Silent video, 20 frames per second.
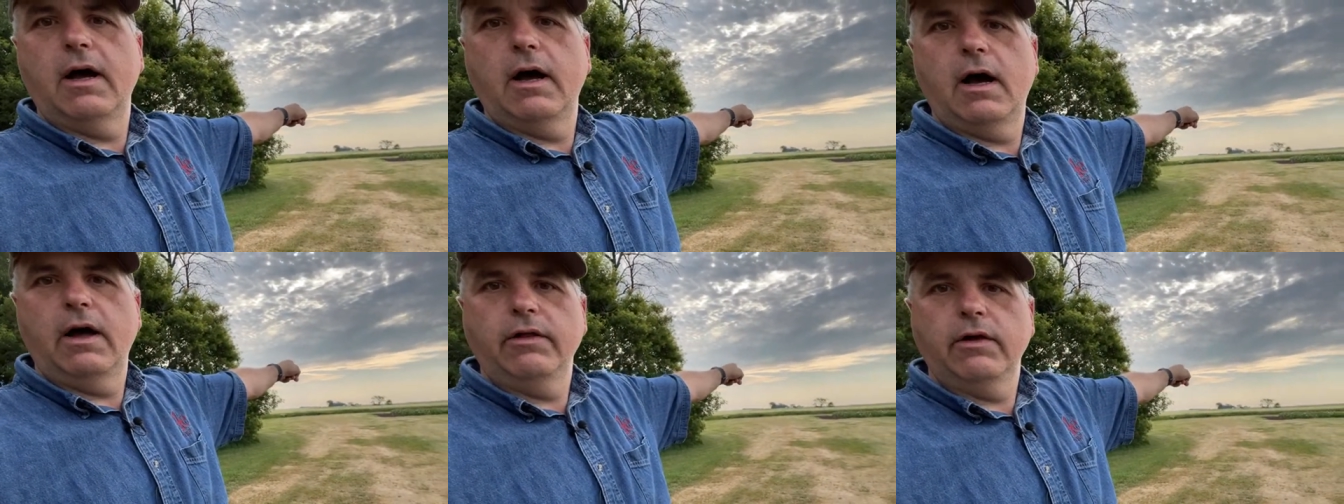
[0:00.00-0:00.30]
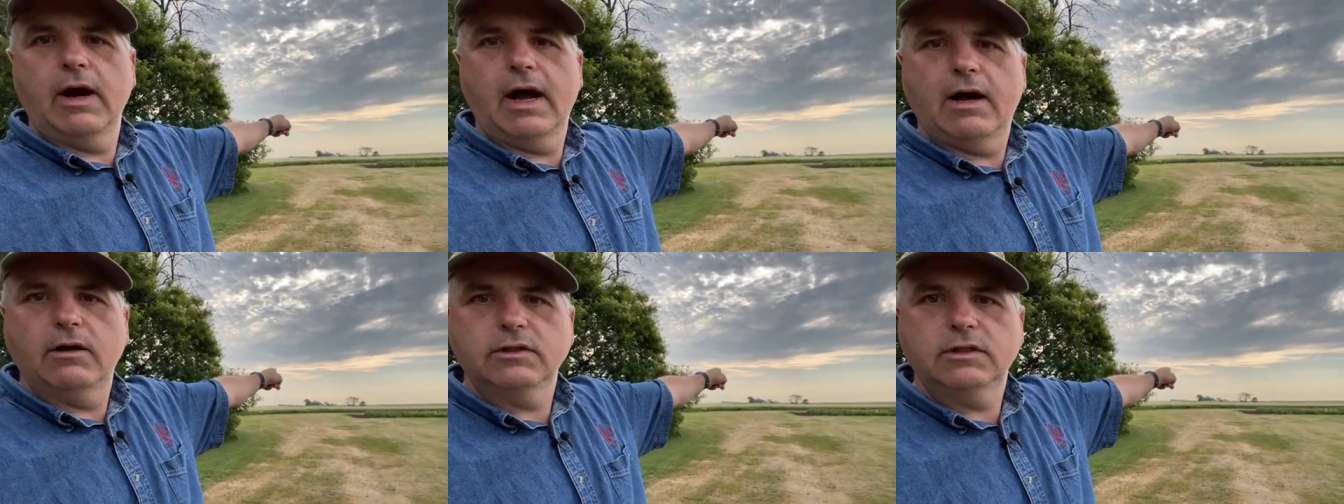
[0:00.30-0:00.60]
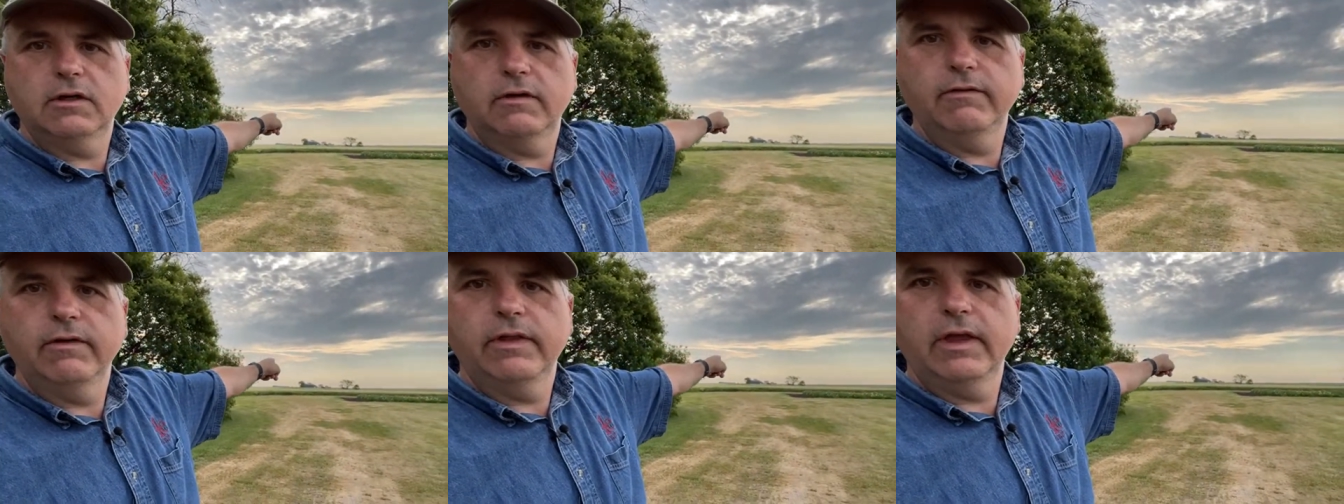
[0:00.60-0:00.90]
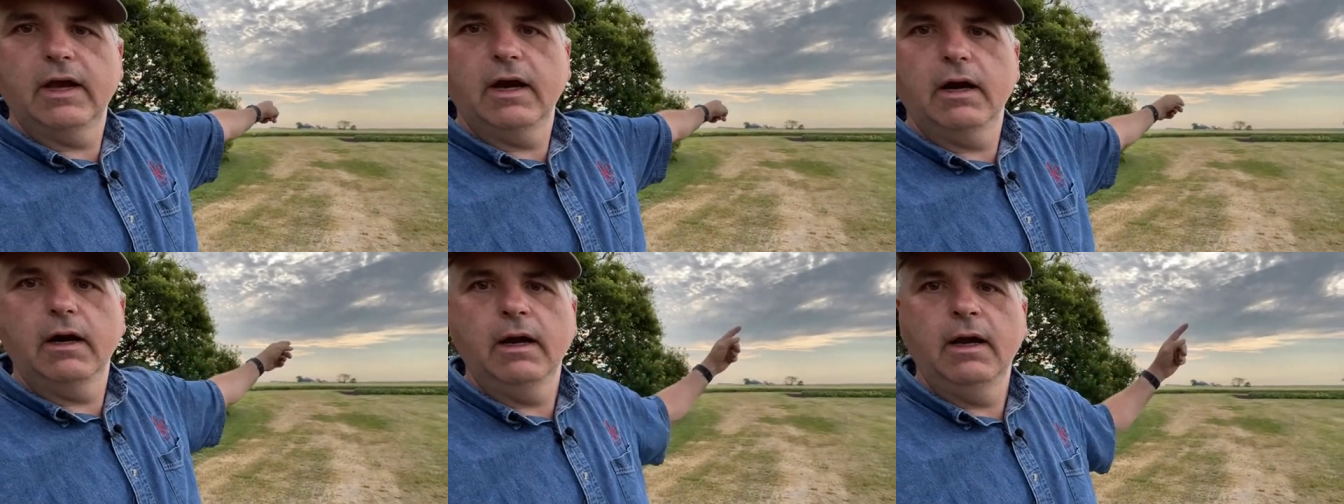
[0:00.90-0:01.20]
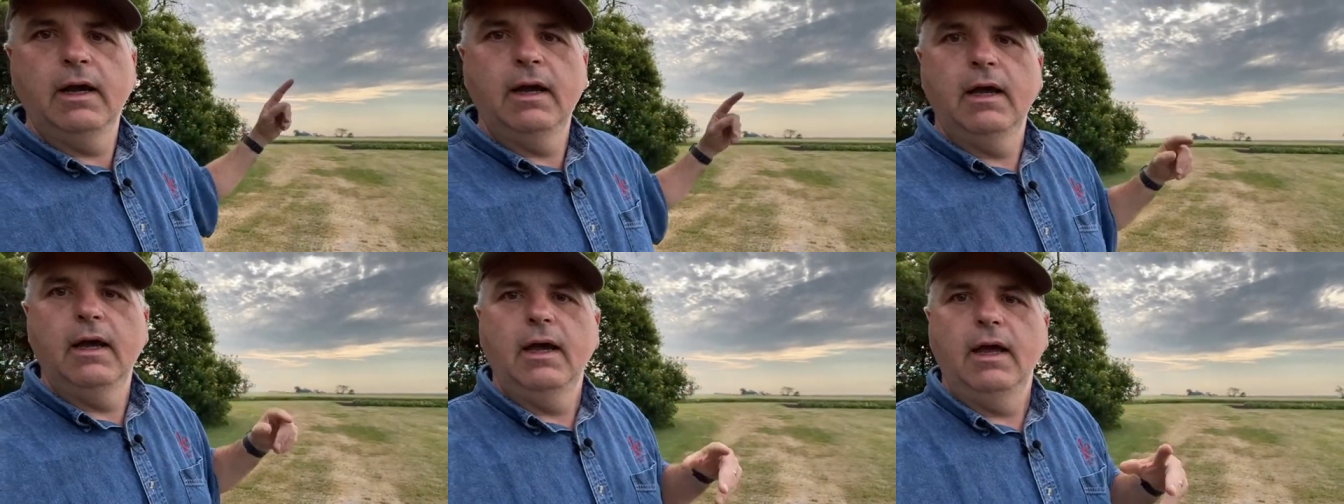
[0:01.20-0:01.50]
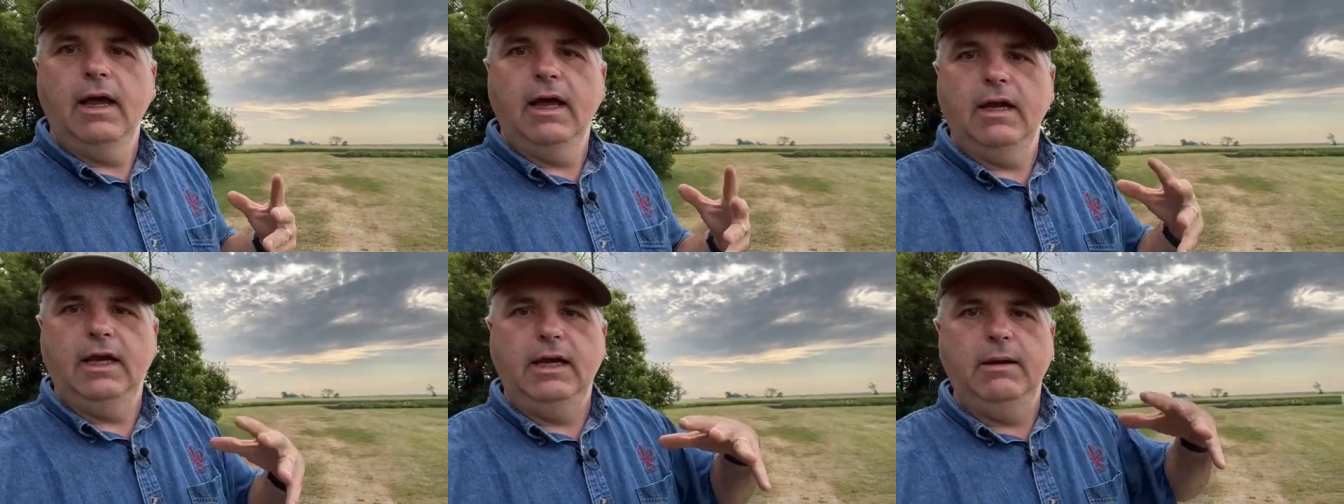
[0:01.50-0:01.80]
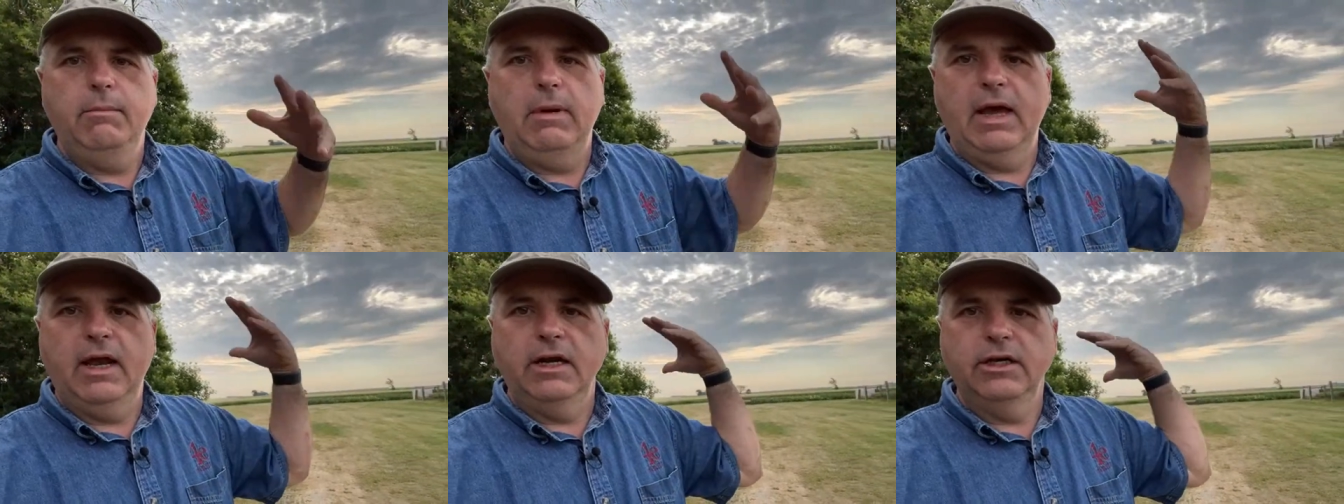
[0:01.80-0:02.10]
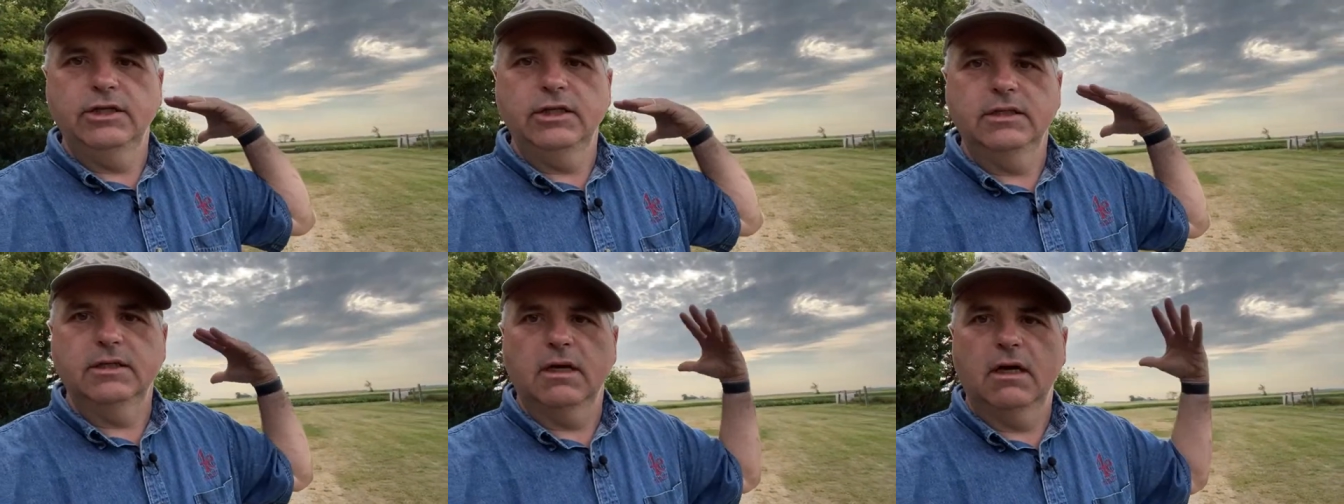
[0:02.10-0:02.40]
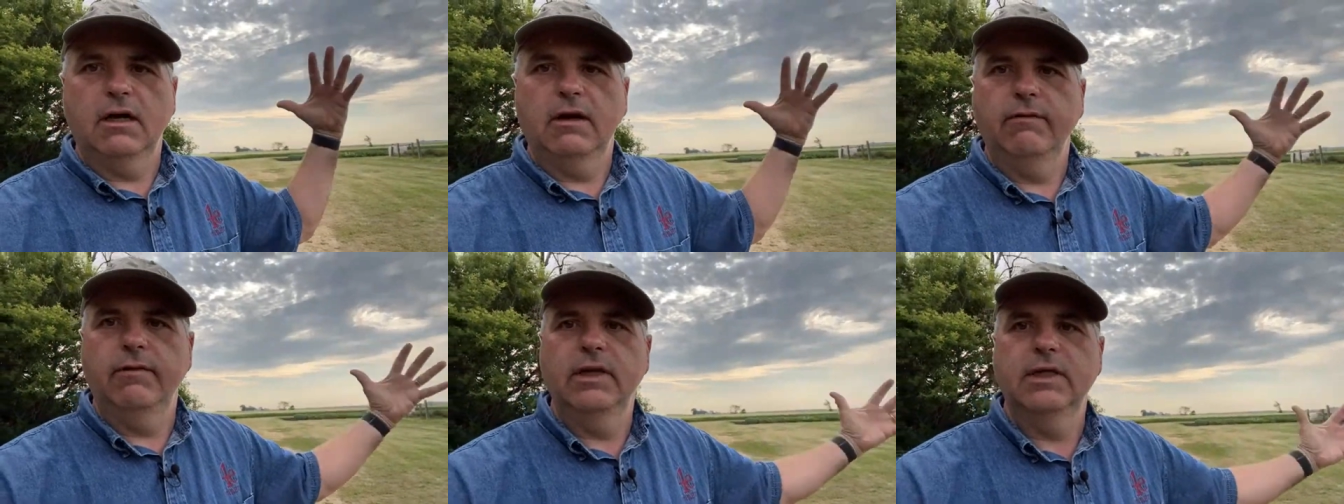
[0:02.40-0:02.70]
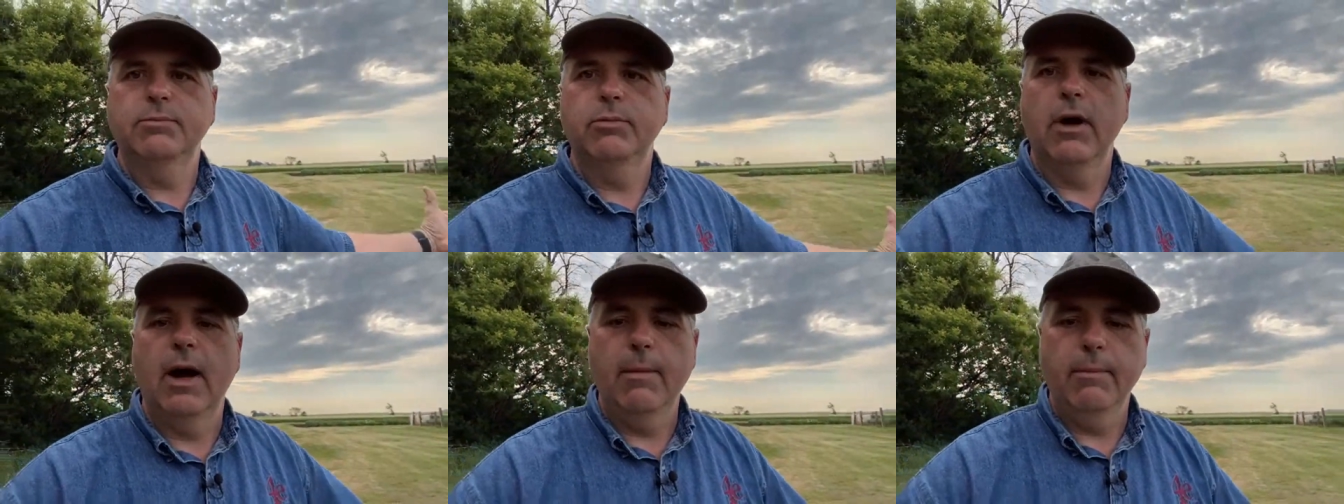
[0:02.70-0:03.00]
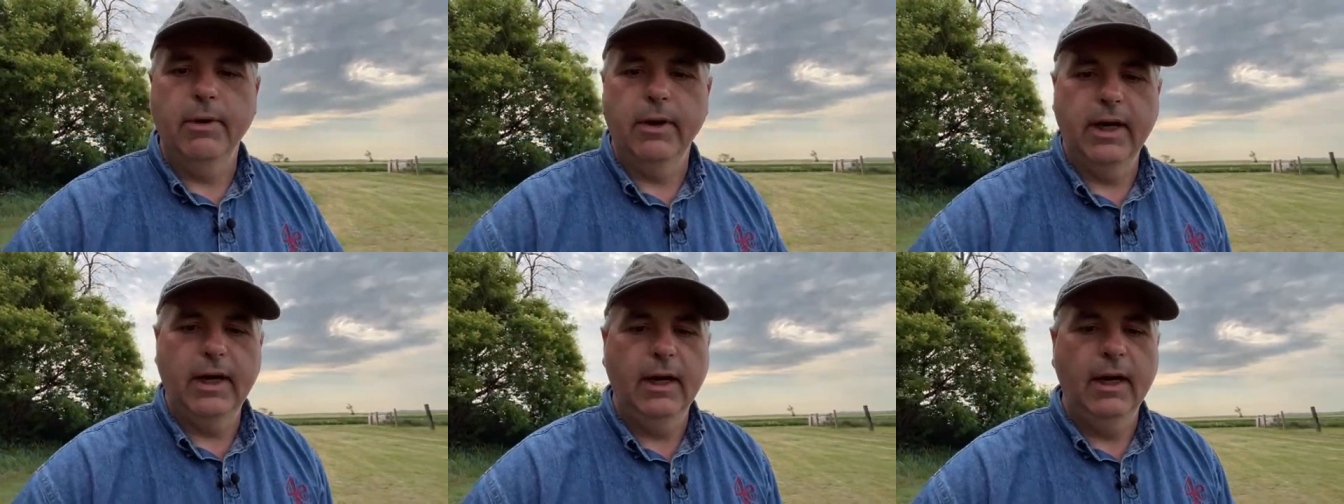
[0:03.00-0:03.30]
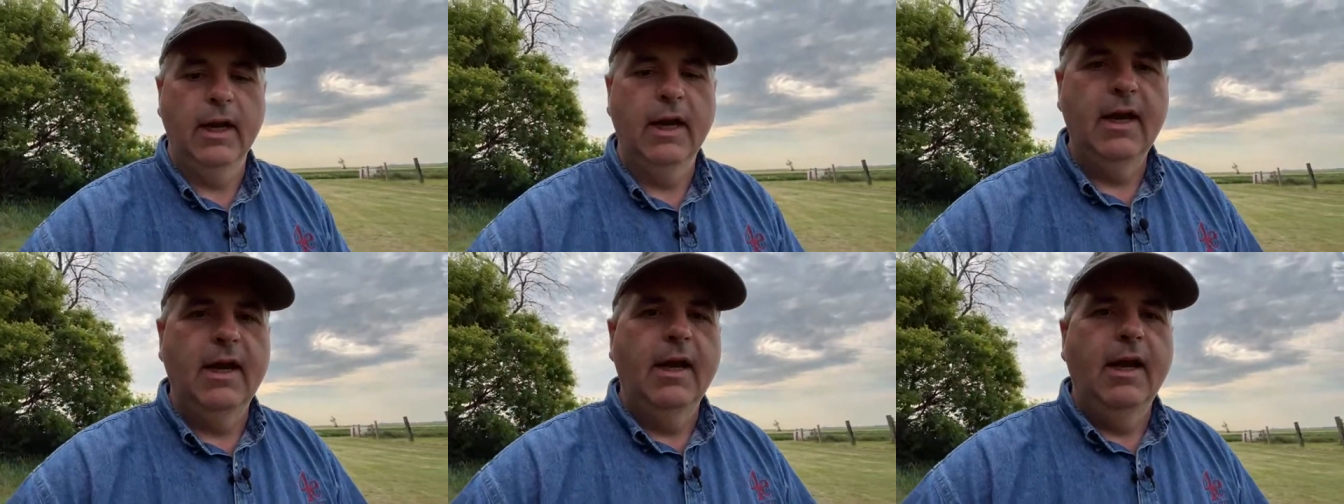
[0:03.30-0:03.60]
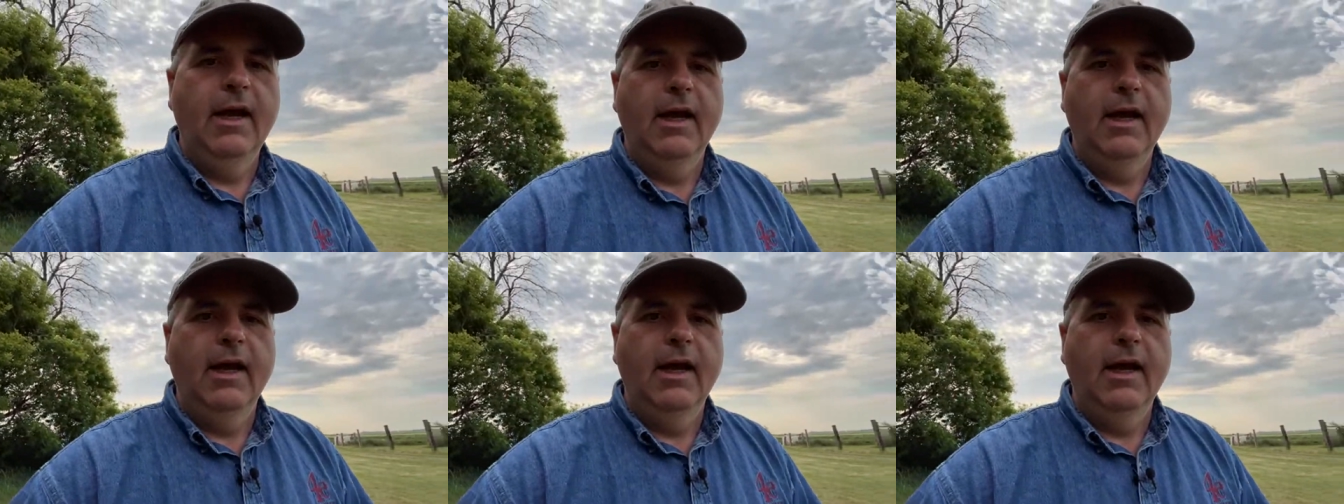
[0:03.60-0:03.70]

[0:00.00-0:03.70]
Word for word: other house over there, and he manages all of this property.